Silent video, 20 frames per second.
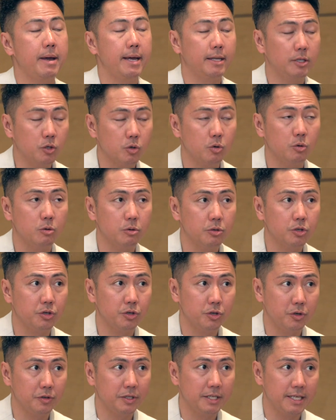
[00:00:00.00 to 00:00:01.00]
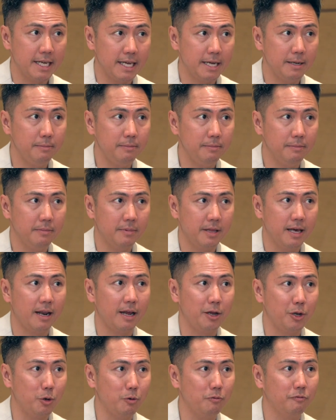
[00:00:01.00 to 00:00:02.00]
mentor to your team that
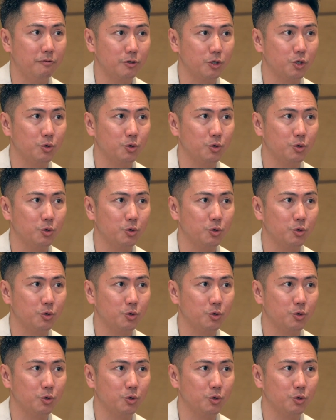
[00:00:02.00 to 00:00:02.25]
I know for